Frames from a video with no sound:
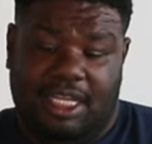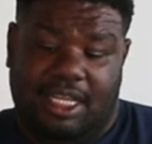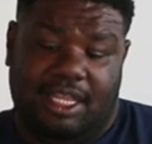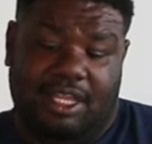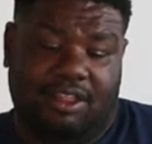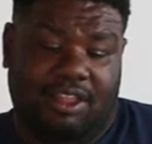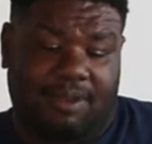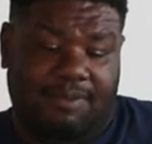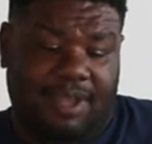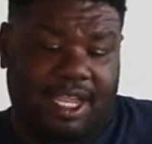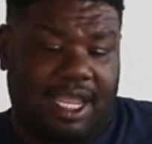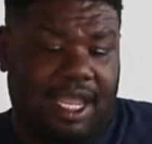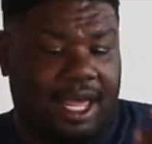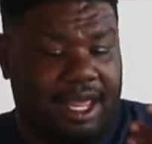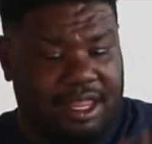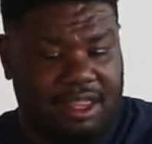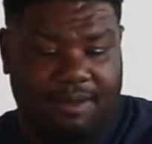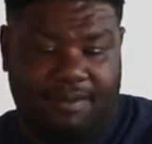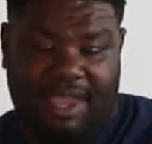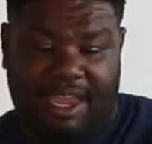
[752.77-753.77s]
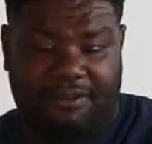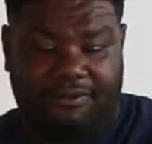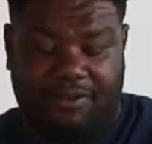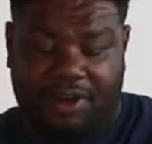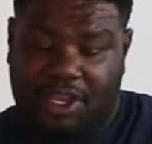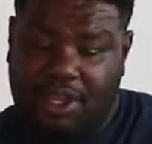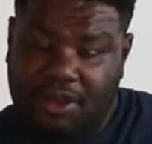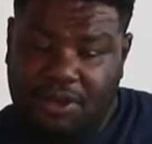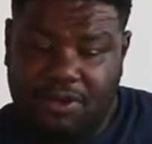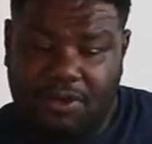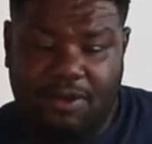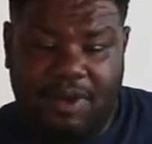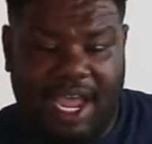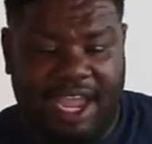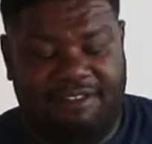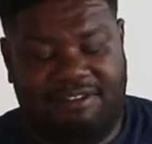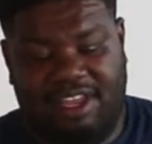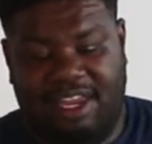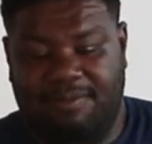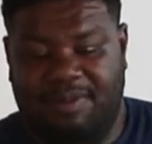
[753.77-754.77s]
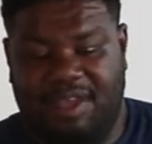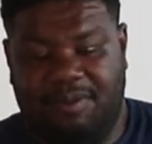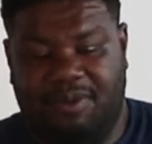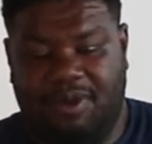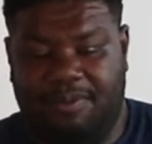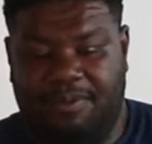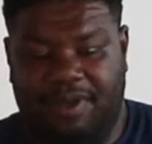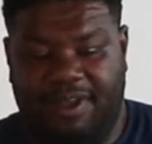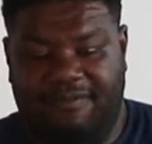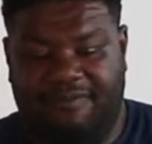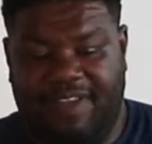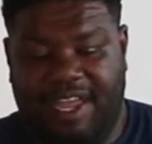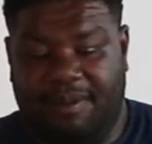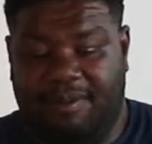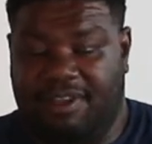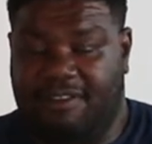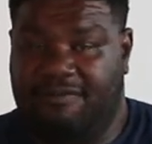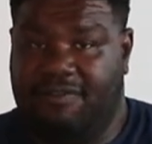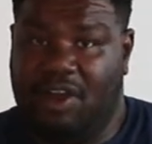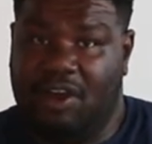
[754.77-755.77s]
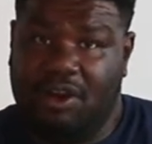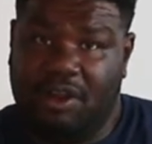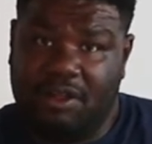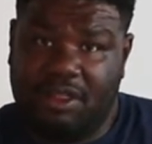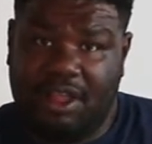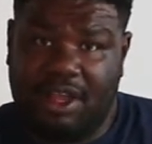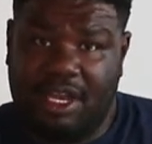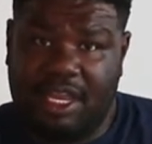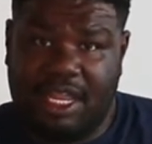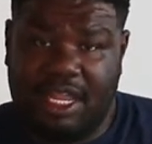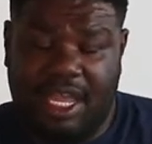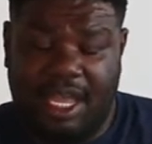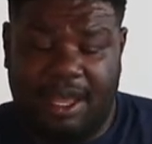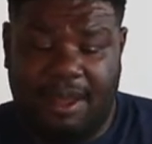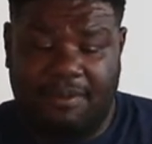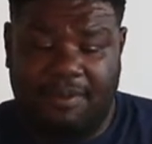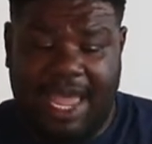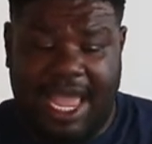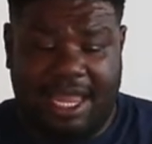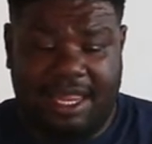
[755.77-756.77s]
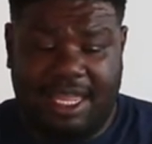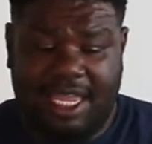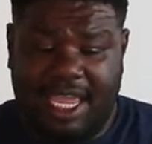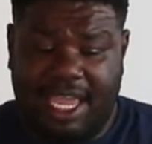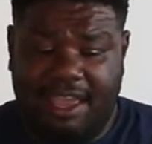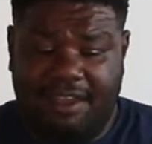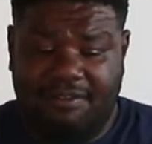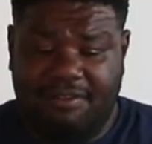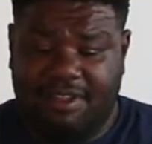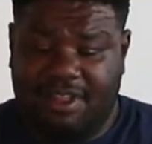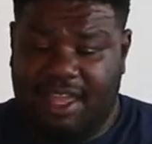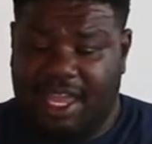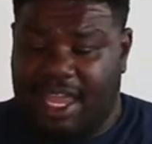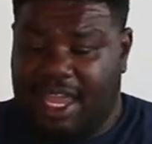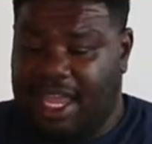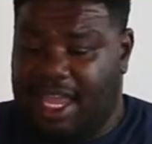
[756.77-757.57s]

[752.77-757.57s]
This can be custom made for you. I've seen people put family photos on some as gifts.